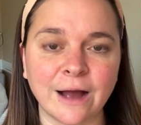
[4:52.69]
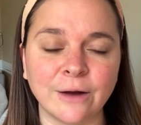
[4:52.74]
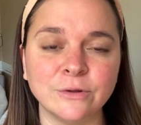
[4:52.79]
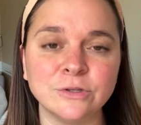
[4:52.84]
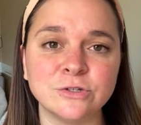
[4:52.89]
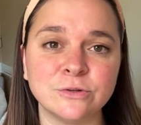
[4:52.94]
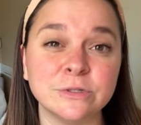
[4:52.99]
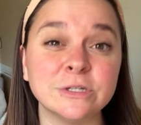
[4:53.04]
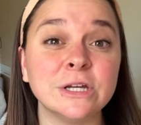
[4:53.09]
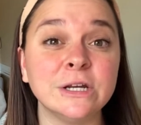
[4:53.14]
So
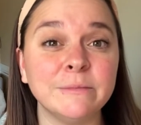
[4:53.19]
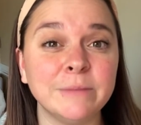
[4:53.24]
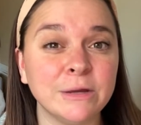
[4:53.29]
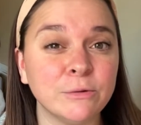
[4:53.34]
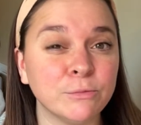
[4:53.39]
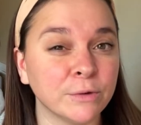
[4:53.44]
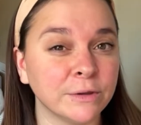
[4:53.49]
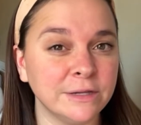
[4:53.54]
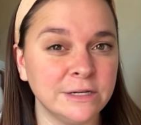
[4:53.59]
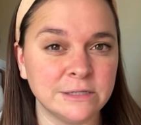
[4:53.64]
it's going to be
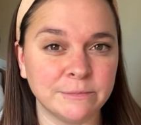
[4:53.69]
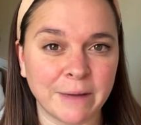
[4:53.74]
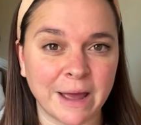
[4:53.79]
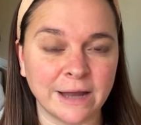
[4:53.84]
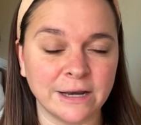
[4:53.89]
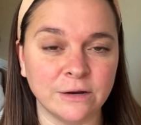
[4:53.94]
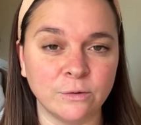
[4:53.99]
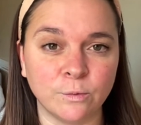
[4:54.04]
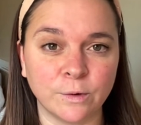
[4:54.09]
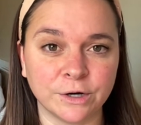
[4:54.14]
really dependent
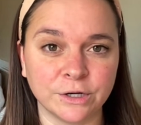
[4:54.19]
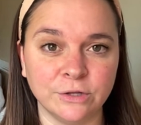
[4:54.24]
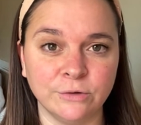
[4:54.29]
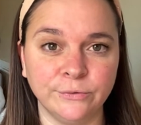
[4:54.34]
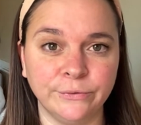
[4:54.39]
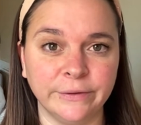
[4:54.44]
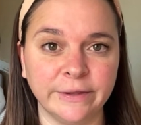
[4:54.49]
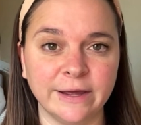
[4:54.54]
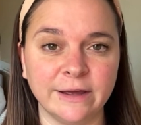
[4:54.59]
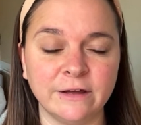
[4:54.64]
where you
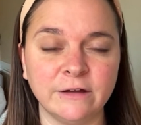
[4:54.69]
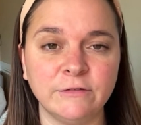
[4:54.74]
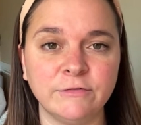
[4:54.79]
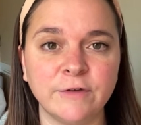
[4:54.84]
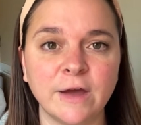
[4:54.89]
live,